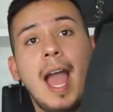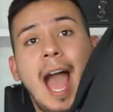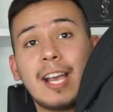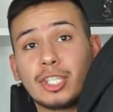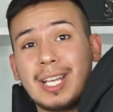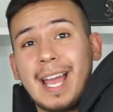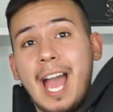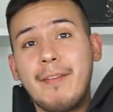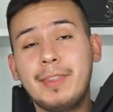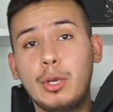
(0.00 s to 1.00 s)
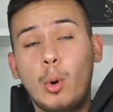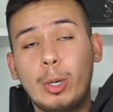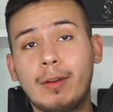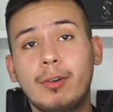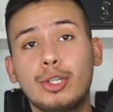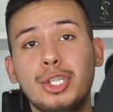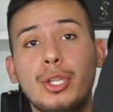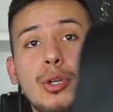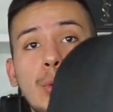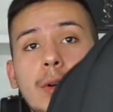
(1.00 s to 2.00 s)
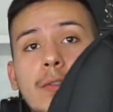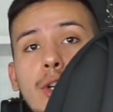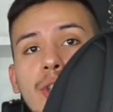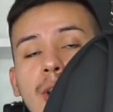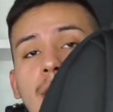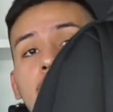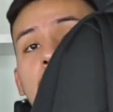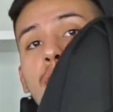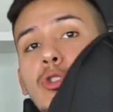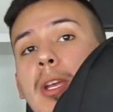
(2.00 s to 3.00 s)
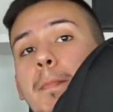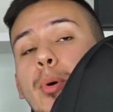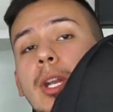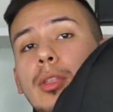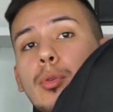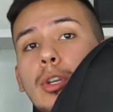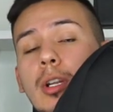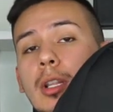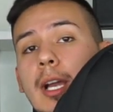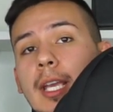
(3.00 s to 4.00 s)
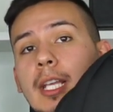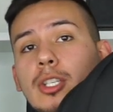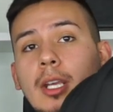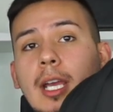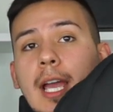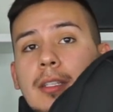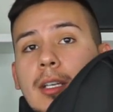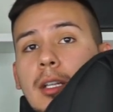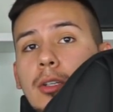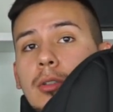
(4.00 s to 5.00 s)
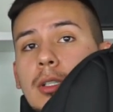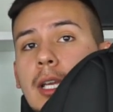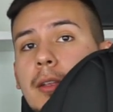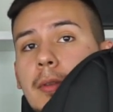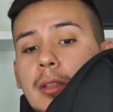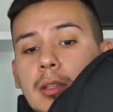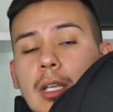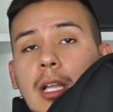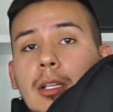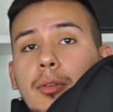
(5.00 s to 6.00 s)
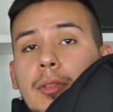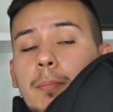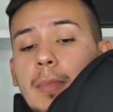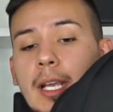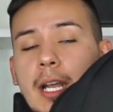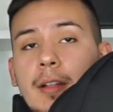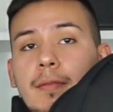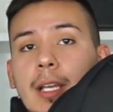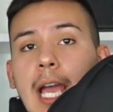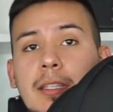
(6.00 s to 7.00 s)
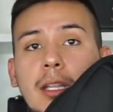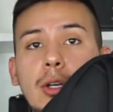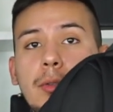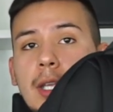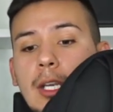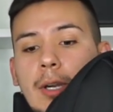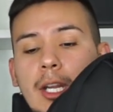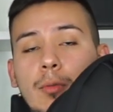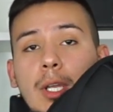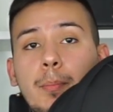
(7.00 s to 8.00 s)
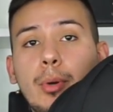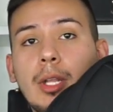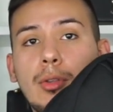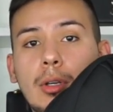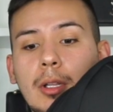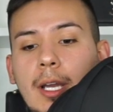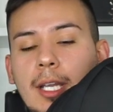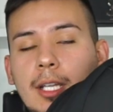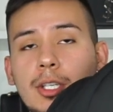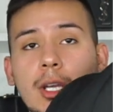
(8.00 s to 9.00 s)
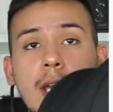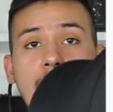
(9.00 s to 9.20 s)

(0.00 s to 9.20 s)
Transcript: Actually, I have the older version. The newer version, you can put it through your luggage. Like, it has like it has a little thingy right here. We can put it through your luggage.